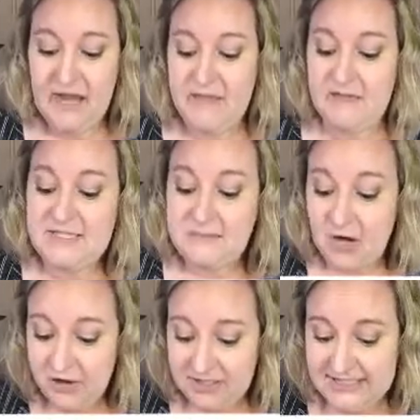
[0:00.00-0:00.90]
The
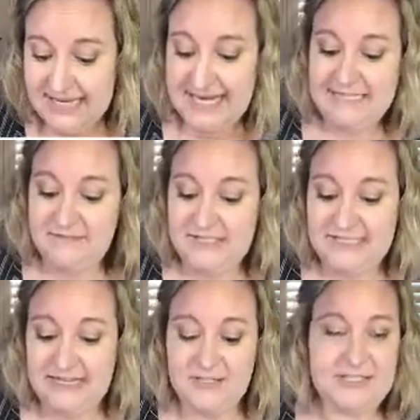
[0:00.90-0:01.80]
smaller size of
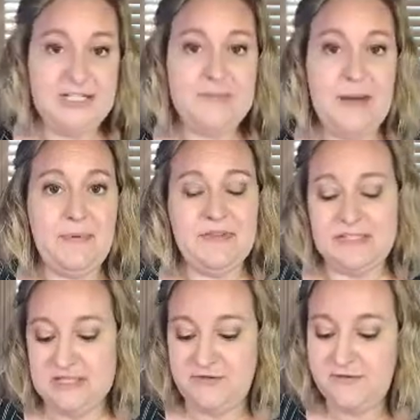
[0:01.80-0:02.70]
Designer Series paper, this
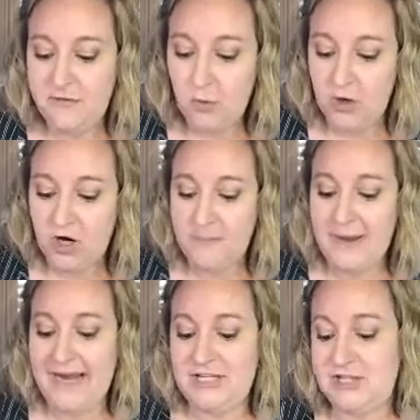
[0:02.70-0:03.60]
is 4
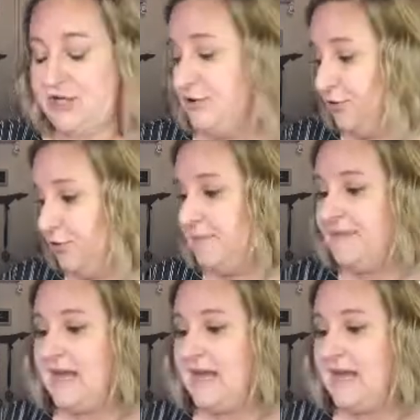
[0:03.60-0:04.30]
by 2.